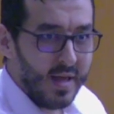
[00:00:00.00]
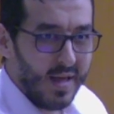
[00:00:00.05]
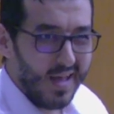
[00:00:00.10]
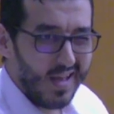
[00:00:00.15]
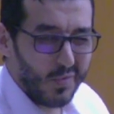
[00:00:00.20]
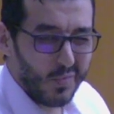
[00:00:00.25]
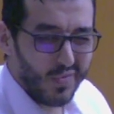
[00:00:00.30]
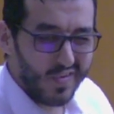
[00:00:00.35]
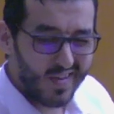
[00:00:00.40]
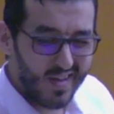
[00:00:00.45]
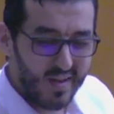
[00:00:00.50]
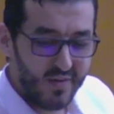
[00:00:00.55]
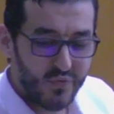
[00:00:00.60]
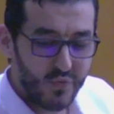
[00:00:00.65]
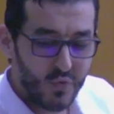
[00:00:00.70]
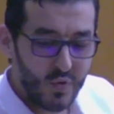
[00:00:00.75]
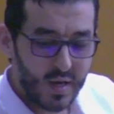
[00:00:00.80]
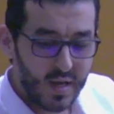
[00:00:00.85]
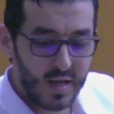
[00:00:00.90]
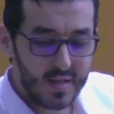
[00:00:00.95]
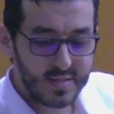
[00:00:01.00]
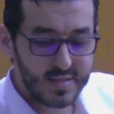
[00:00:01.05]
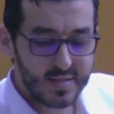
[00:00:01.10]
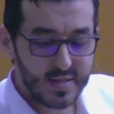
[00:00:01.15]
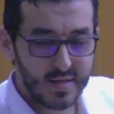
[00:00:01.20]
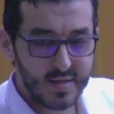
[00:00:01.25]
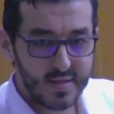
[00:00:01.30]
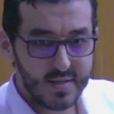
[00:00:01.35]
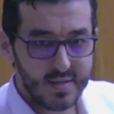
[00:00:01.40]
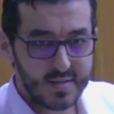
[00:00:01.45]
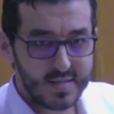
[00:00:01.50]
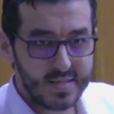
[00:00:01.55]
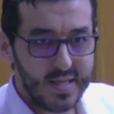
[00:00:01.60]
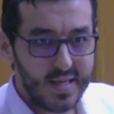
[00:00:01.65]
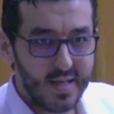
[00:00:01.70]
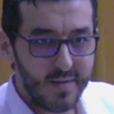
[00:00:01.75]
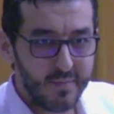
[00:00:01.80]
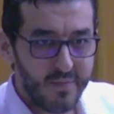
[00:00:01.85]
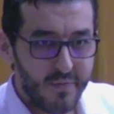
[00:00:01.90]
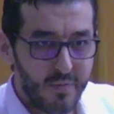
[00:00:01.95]
if we can
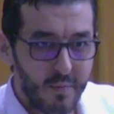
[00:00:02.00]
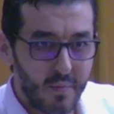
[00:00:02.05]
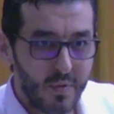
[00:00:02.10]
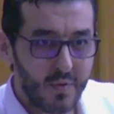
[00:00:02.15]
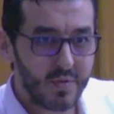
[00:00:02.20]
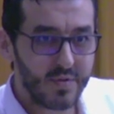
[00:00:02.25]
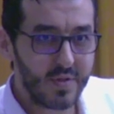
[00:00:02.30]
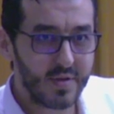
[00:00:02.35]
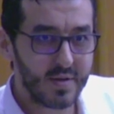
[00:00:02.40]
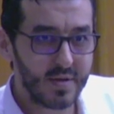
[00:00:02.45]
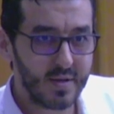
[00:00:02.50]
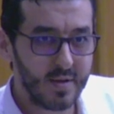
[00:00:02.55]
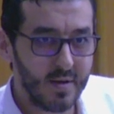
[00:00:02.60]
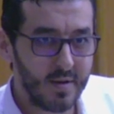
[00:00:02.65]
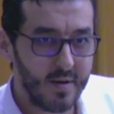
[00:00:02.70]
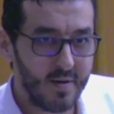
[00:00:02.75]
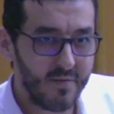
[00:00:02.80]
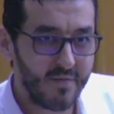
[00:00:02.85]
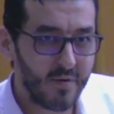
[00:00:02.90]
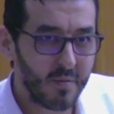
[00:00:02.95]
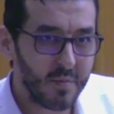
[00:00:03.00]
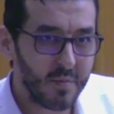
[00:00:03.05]
see them from another